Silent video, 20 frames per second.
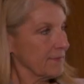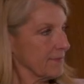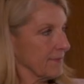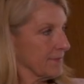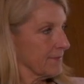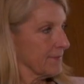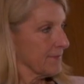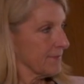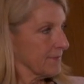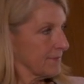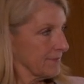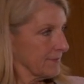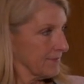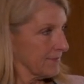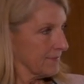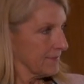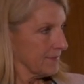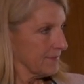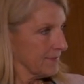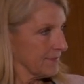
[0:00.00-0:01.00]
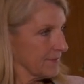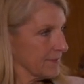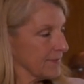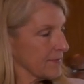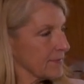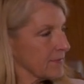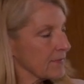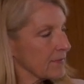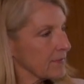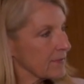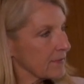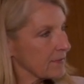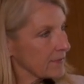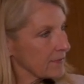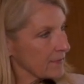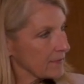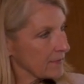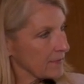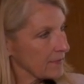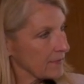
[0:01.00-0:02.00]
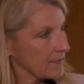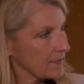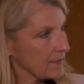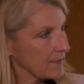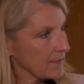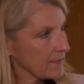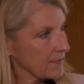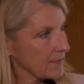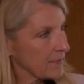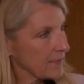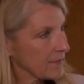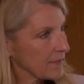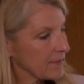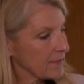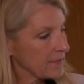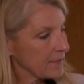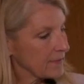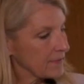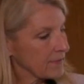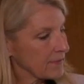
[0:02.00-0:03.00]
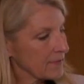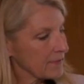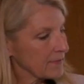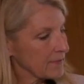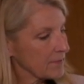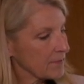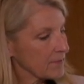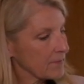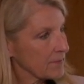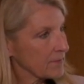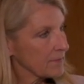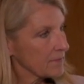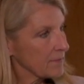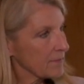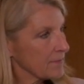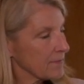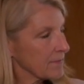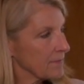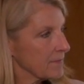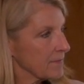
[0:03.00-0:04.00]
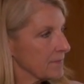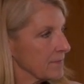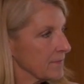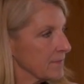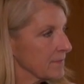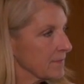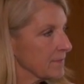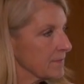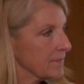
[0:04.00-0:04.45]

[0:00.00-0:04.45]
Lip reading: This person isn't speaking.